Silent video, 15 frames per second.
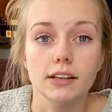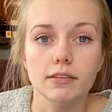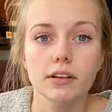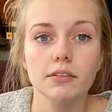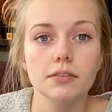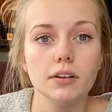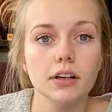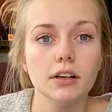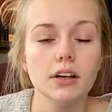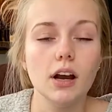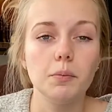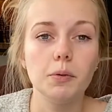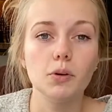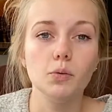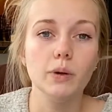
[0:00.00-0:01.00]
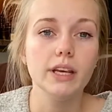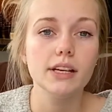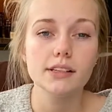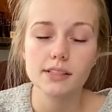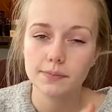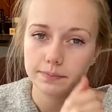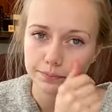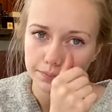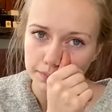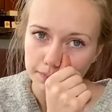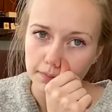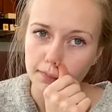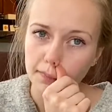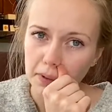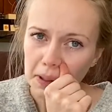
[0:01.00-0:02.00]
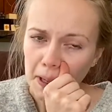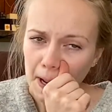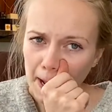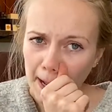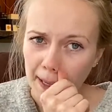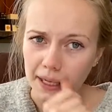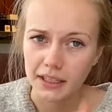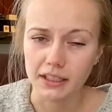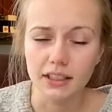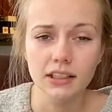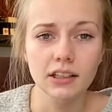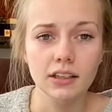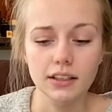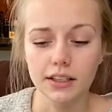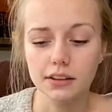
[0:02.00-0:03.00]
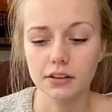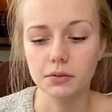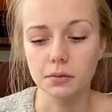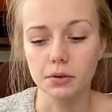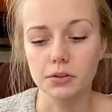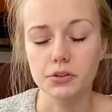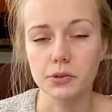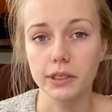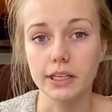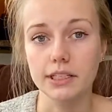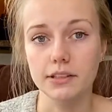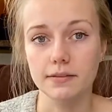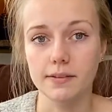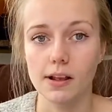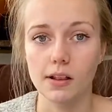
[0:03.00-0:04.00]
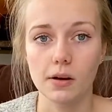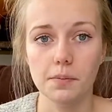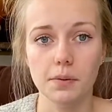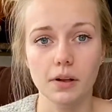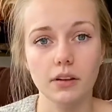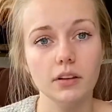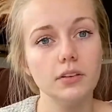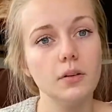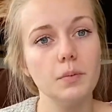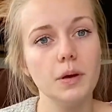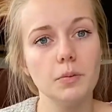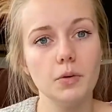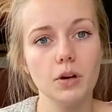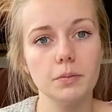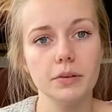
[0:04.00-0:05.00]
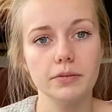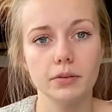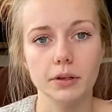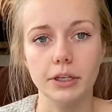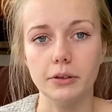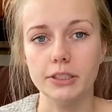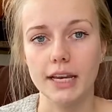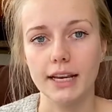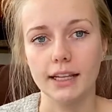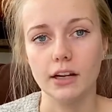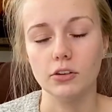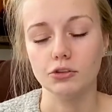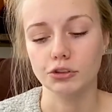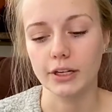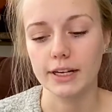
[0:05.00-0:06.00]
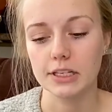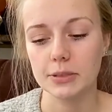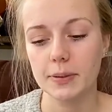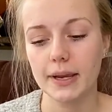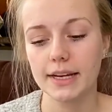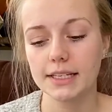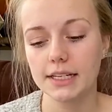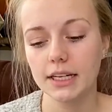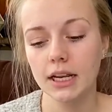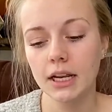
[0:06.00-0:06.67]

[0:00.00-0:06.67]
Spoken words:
it for a couple weeks and let the roots really develop a little bit more before you take it out and transplant it.